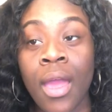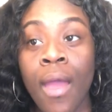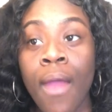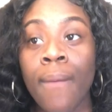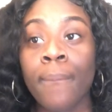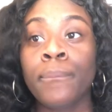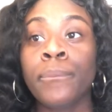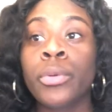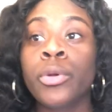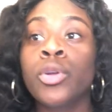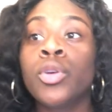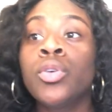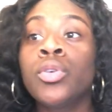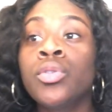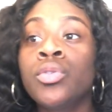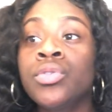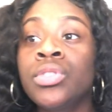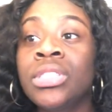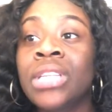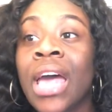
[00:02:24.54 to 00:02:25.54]

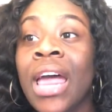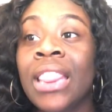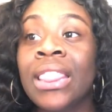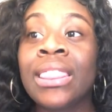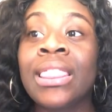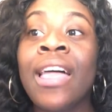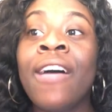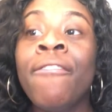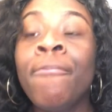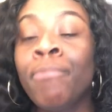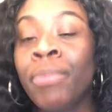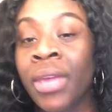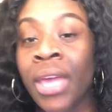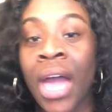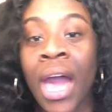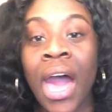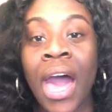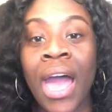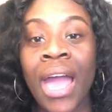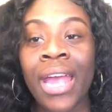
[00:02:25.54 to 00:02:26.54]
bruised, left
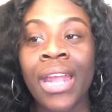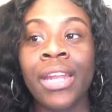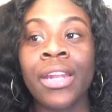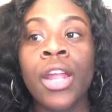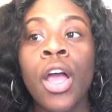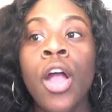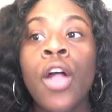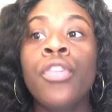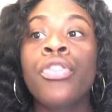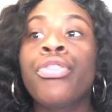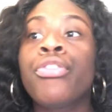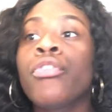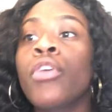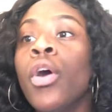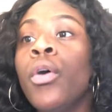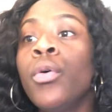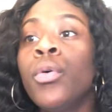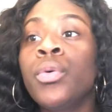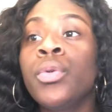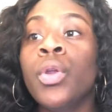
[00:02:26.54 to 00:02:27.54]
behind,
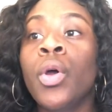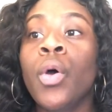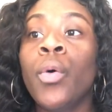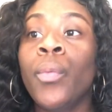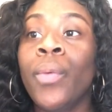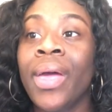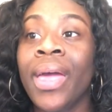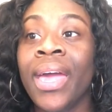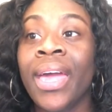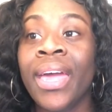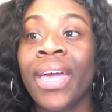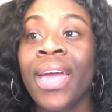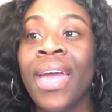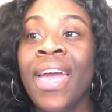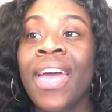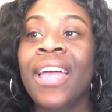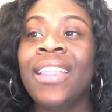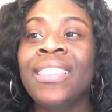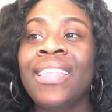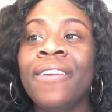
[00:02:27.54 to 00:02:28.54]
thrown away,
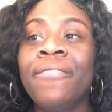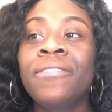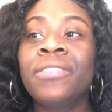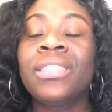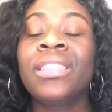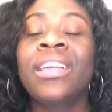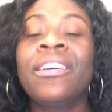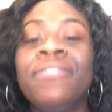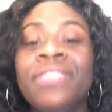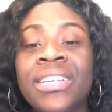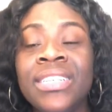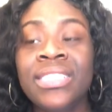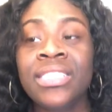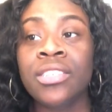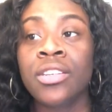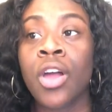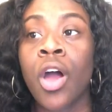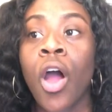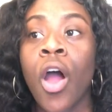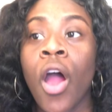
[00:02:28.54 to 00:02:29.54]
and left loveless
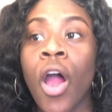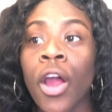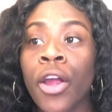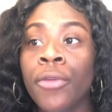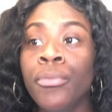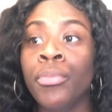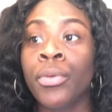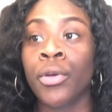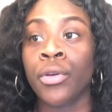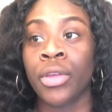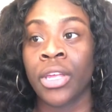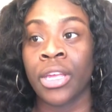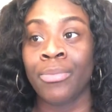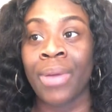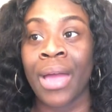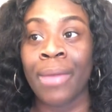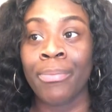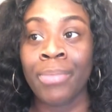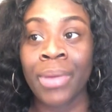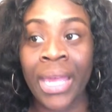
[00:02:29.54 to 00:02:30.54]
and heartbroken
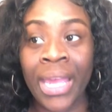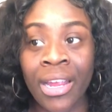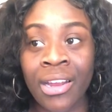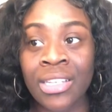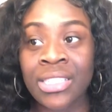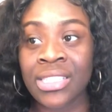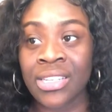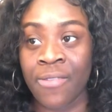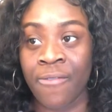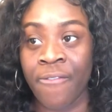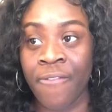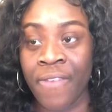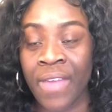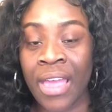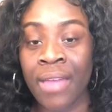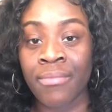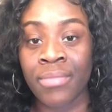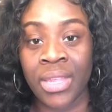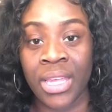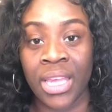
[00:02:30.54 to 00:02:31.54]
by parents and
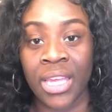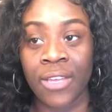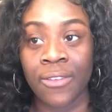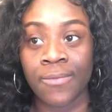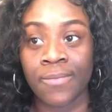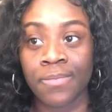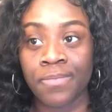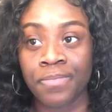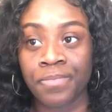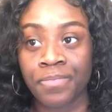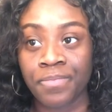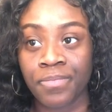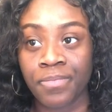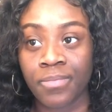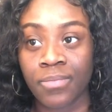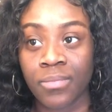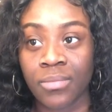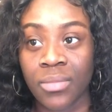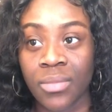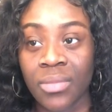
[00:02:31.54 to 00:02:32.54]
family.
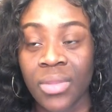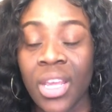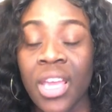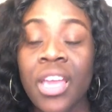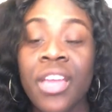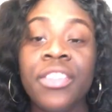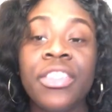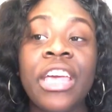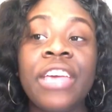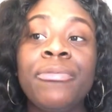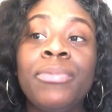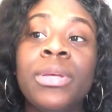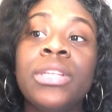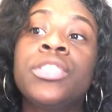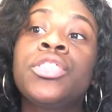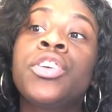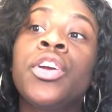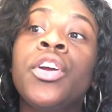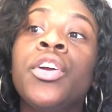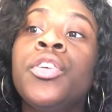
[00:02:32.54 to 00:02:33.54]
They've
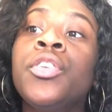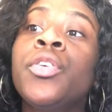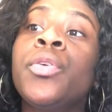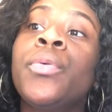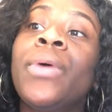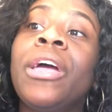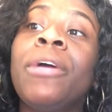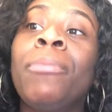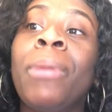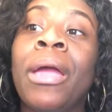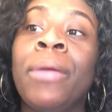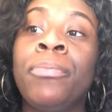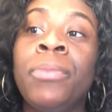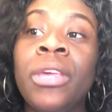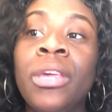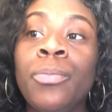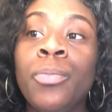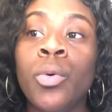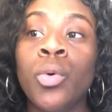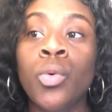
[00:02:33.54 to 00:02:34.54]
been turned away by
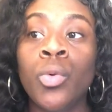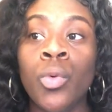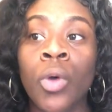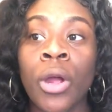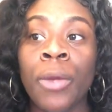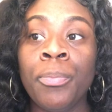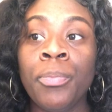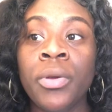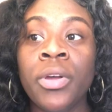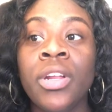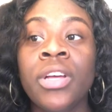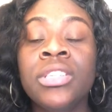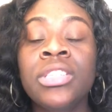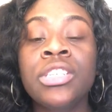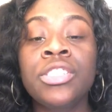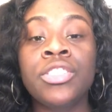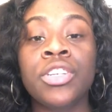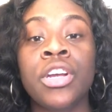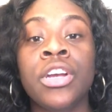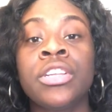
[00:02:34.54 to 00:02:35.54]
people who are put on
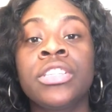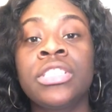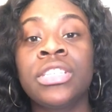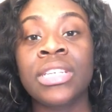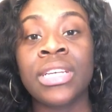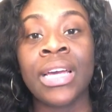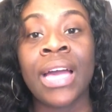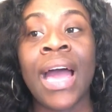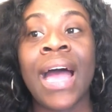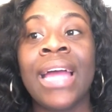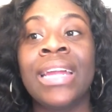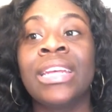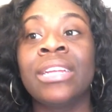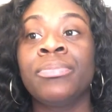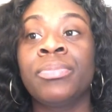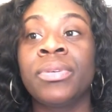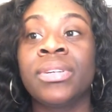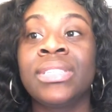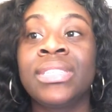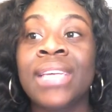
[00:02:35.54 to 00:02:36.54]
this earth to guide
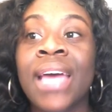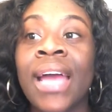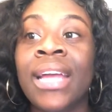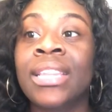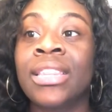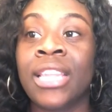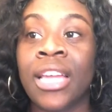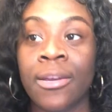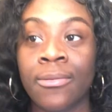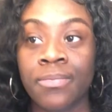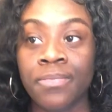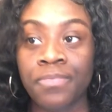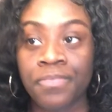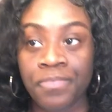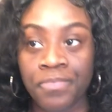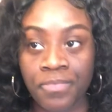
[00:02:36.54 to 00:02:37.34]
and protect them.